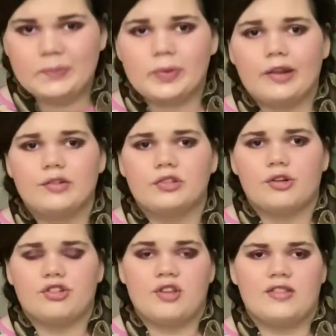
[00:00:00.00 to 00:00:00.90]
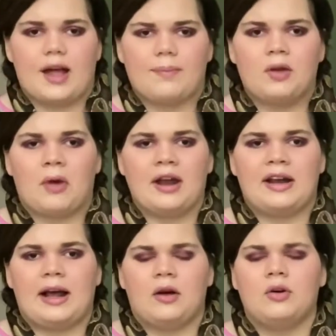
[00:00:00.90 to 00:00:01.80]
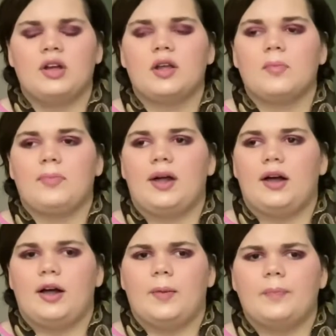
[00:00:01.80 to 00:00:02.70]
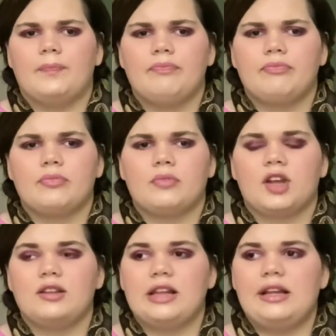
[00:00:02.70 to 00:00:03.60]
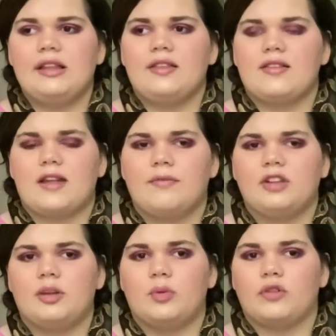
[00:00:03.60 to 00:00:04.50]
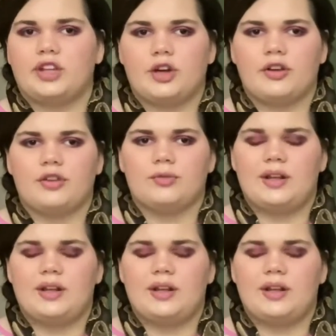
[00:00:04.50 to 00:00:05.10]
so she's napping right now, but Lilith is definitely the more curious one.